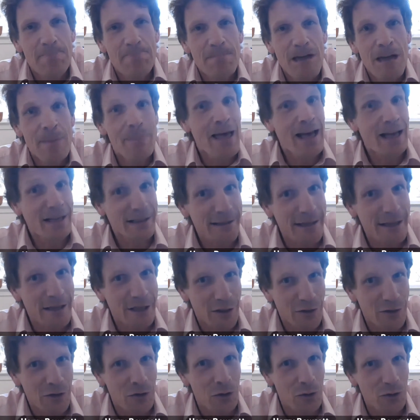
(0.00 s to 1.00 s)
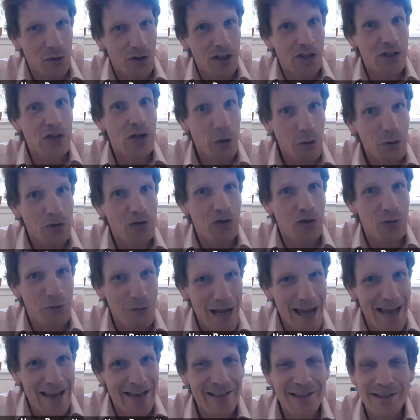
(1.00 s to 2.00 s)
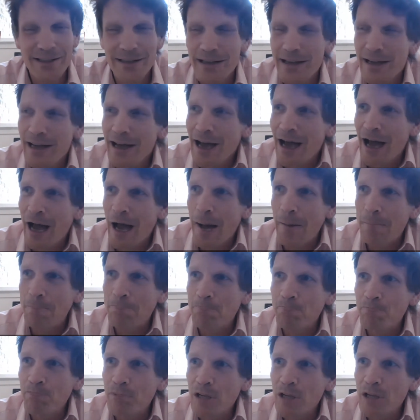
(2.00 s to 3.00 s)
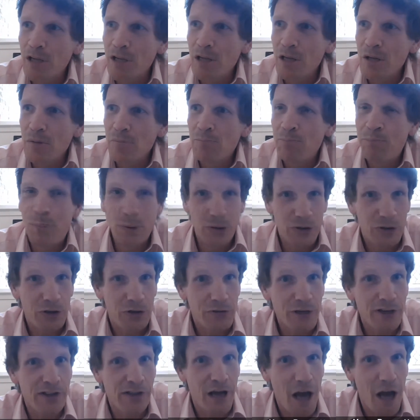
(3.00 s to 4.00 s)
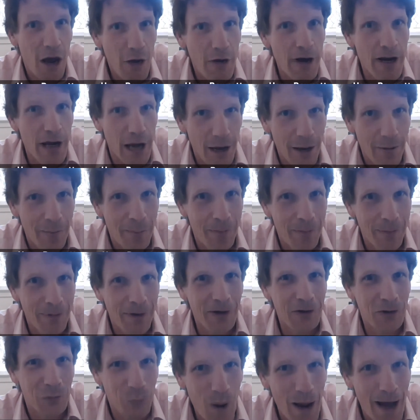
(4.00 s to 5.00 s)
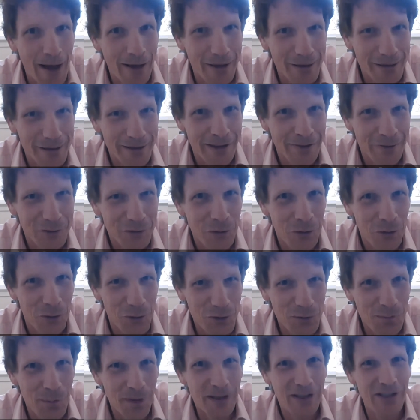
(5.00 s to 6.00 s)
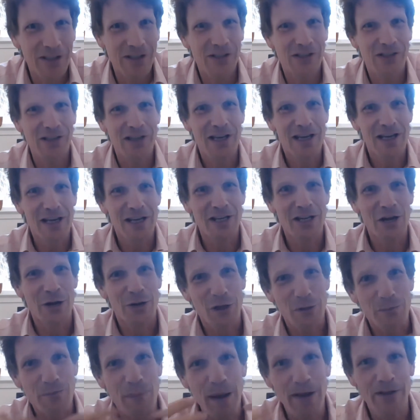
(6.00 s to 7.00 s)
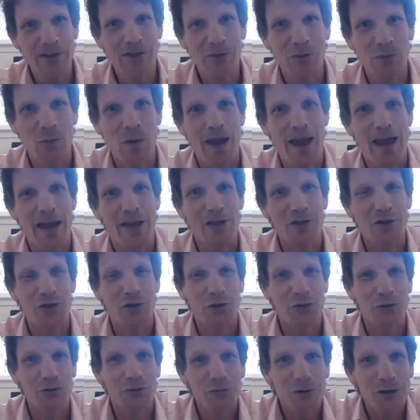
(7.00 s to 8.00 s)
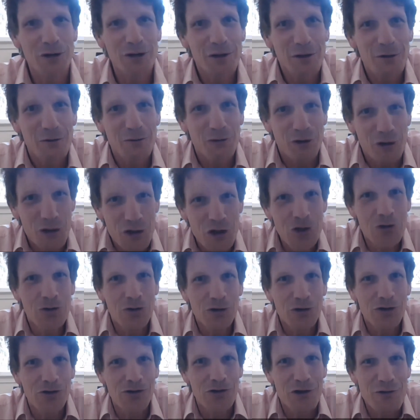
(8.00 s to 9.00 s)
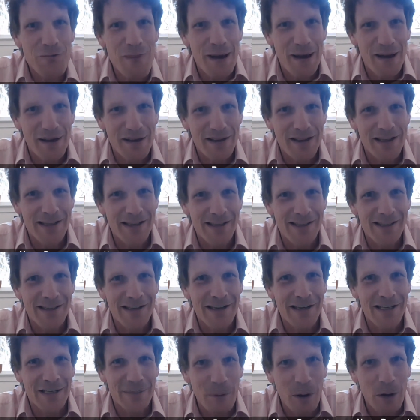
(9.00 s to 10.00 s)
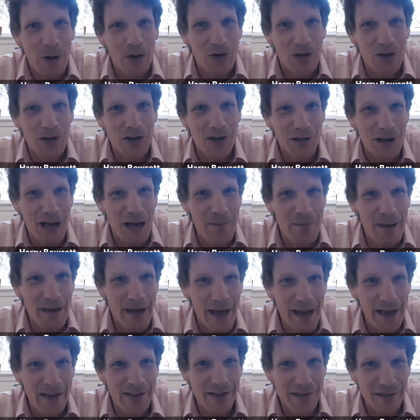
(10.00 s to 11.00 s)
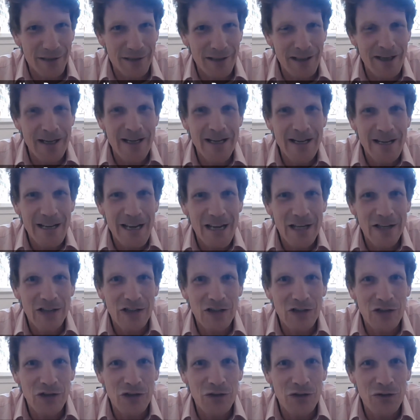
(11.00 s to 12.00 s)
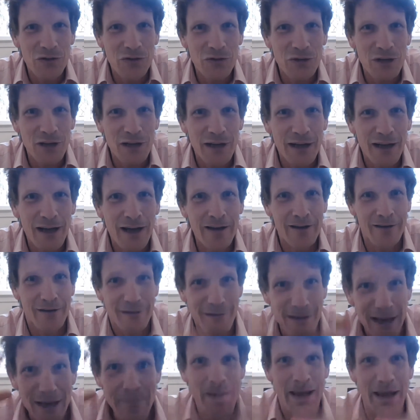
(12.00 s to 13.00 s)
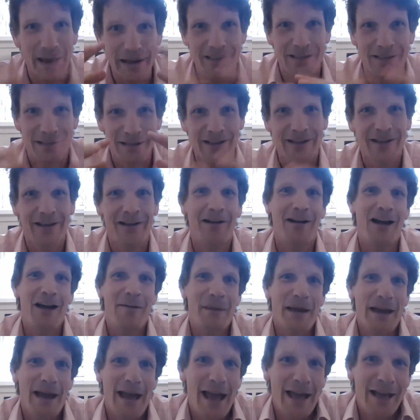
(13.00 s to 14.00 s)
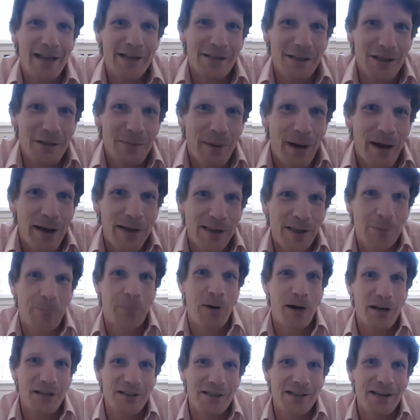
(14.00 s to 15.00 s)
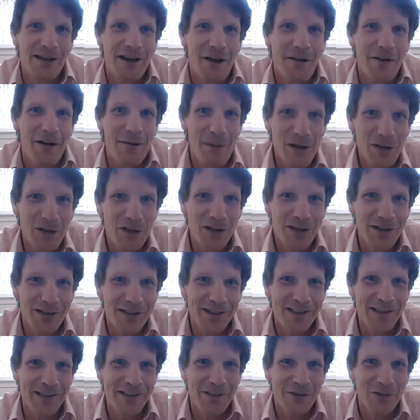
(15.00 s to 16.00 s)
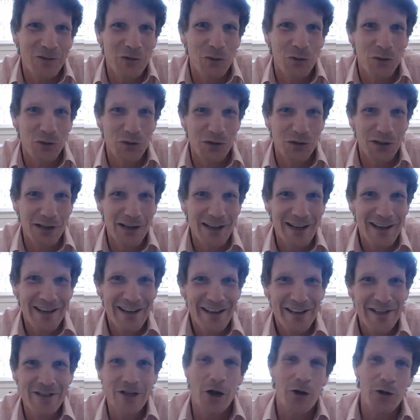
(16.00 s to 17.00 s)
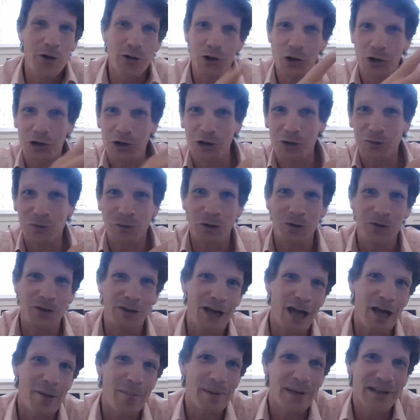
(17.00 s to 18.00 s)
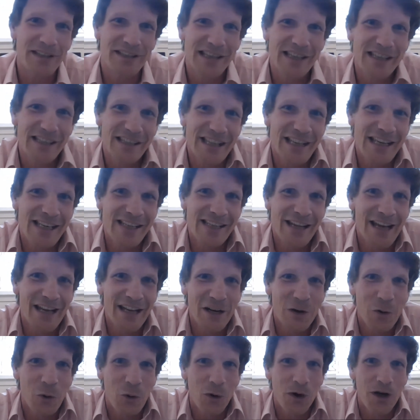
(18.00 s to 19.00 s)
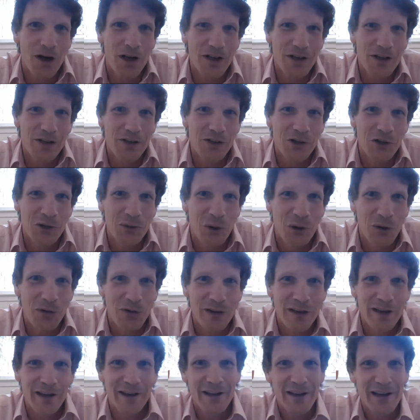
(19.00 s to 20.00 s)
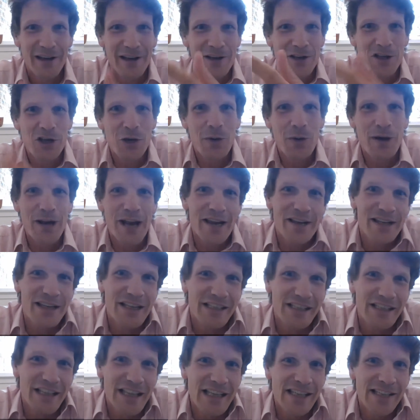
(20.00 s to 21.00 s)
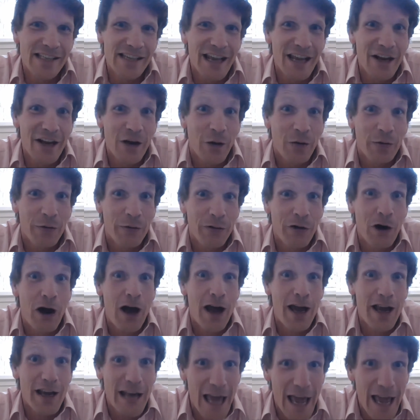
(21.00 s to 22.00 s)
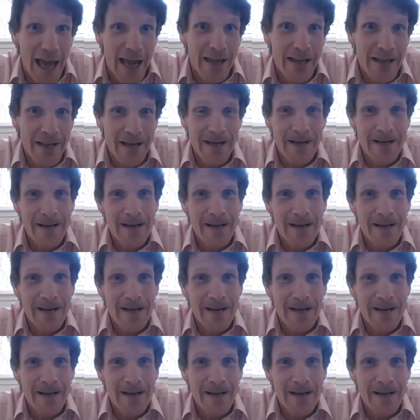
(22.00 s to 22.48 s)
in that sense, of course, it's not too late. But there is a hurry up as well, of course, because, you know, the best way to reduce humanity's exposure to climate hazard is to limit climate hazard by suppressing our emissions. And of course, you know, you look at what the IPCC said in August or what the UNNDC said on Friday,